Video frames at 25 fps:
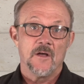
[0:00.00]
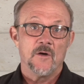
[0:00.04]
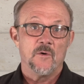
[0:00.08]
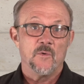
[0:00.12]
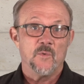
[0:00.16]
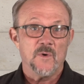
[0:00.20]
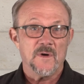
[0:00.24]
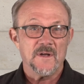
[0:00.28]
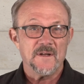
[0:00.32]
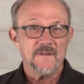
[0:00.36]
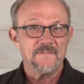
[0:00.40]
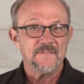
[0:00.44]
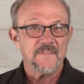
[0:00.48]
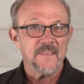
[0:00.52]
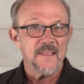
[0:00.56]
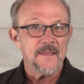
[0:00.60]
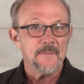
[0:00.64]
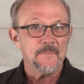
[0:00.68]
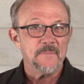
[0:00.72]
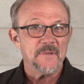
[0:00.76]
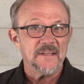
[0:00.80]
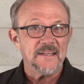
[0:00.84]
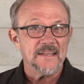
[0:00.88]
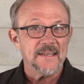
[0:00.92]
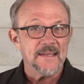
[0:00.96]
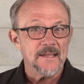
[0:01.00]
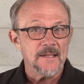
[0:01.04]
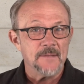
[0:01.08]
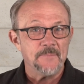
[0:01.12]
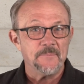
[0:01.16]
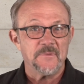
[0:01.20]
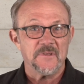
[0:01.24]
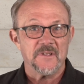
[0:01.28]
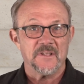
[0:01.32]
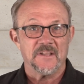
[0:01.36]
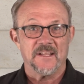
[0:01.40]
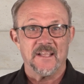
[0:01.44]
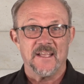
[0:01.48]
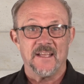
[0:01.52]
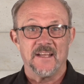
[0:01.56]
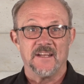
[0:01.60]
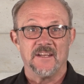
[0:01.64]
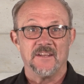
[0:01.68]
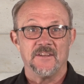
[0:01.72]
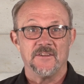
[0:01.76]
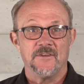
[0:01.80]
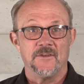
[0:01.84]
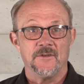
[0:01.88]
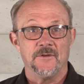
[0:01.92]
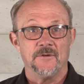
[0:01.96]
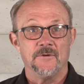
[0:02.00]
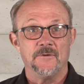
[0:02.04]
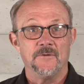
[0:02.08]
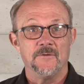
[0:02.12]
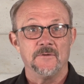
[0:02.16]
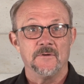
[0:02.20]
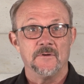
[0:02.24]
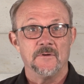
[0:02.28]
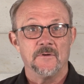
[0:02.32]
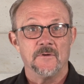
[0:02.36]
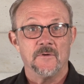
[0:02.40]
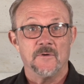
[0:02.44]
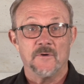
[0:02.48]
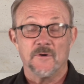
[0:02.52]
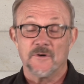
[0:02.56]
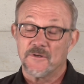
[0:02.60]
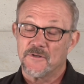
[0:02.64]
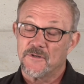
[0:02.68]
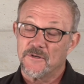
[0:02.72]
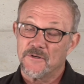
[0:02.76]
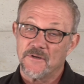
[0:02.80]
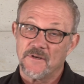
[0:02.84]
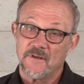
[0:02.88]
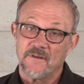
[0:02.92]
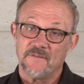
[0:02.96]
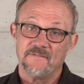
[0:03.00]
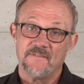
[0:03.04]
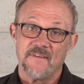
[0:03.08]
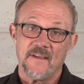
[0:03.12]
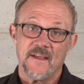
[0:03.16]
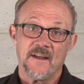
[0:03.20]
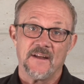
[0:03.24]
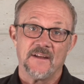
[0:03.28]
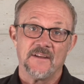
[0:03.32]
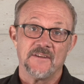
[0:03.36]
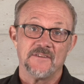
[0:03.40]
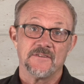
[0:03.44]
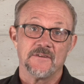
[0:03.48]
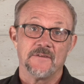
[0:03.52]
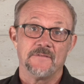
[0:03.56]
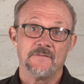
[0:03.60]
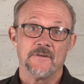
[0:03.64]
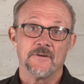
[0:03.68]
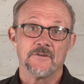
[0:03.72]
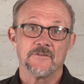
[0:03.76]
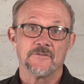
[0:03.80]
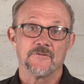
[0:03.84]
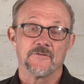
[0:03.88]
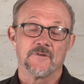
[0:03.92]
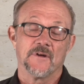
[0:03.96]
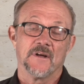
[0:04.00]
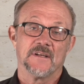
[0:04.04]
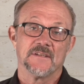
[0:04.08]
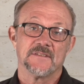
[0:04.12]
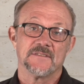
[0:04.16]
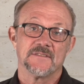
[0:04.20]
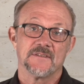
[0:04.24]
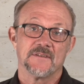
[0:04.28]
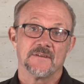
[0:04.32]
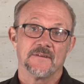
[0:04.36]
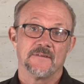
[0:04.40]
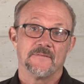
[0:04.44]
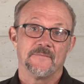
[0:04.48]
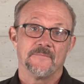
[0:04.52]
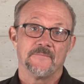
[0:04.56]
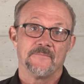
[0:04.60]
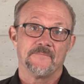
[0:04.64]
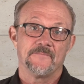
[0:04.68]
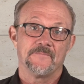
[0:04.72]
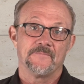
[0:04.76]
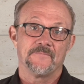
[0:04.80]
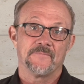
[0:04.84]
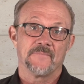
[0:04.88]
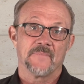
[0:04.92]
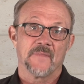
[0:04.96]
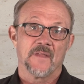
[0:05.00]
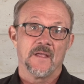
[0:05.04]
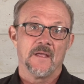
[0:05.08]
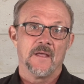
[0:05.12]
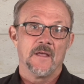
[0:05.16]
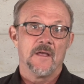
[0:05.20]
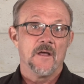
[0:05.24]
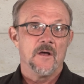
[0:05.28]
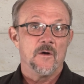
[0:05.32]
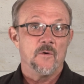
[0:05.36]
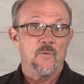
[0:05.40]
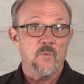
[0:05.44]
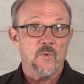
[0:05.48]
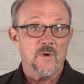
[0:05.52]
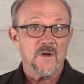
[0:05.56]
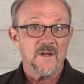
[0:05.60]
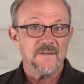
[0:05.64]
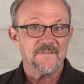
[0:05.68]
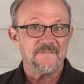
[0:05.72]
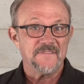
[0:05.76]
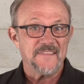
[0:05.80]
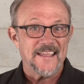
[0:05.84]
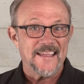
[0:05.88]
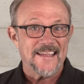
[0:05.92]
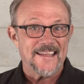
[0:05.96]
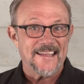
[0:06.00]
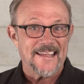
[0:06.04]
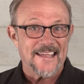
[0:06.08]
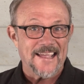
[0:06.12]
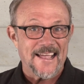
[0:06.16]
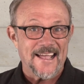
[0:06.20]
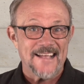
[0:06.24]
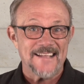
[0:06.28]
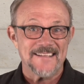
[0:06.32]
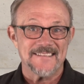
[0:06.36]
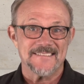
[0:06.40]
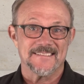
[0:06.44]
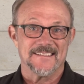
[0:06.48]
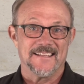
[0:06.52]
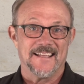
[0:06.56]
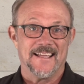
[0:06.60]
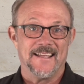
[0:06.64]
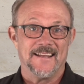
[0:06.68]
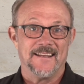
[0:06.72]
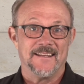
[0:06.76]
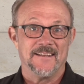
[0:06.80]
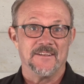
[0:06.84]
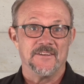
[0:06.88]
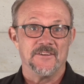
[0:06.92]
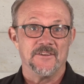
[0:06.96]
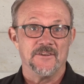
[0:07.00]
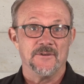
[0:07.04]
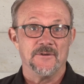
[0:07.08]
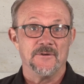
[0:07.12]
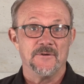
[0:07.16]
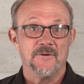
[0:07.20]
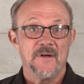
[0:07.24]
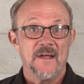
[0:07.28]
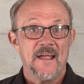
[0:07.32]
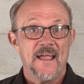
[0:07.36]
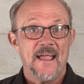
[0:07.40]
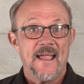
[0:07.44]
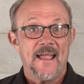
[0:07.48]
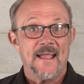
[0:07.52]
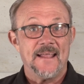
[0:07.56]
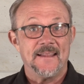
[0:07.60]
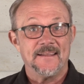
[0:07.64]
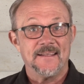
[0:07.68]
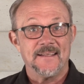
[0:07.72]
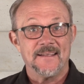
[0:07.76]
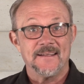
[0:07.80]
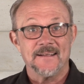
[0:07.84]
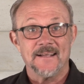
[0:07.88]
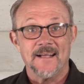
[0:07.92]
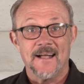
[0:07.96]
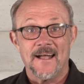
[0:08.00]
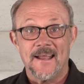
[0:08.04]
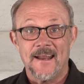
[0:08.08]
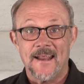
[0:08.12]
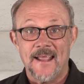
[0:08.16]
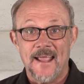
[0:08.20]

What if they manipulated you or took advantage of your trust? What if they gaslighted you and then got